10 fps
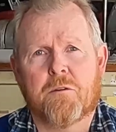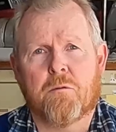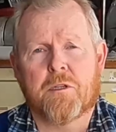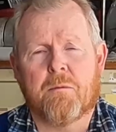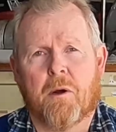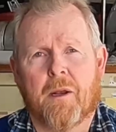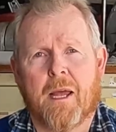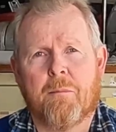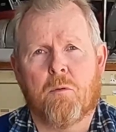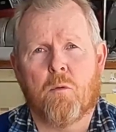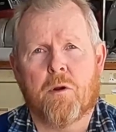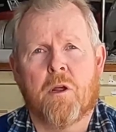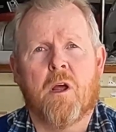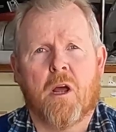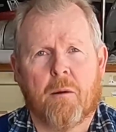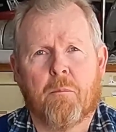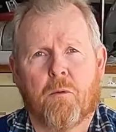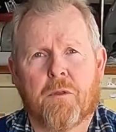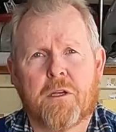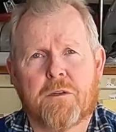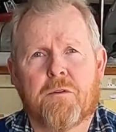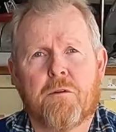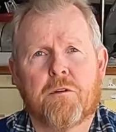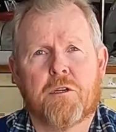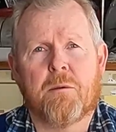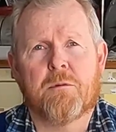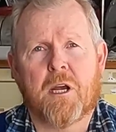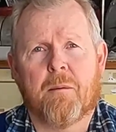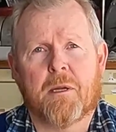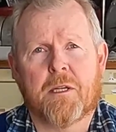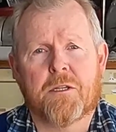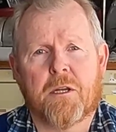stores in my neighbourhood and bought these few cheap sharpening